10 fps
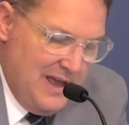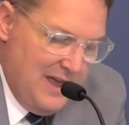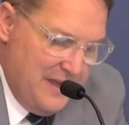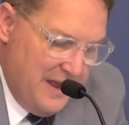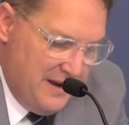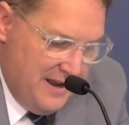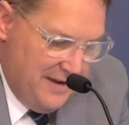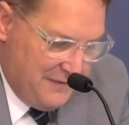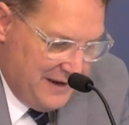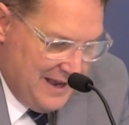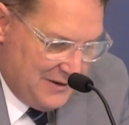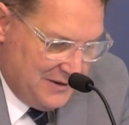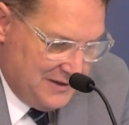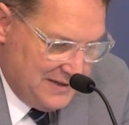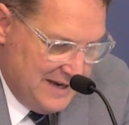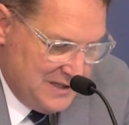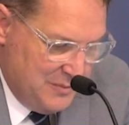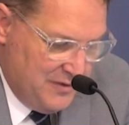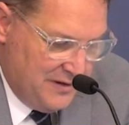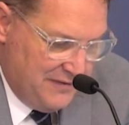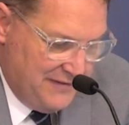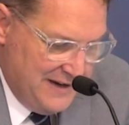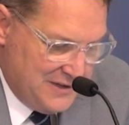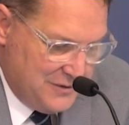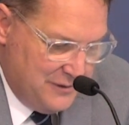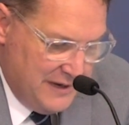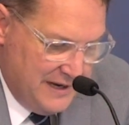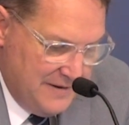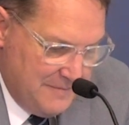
And then if the council decides to move on to phase 3,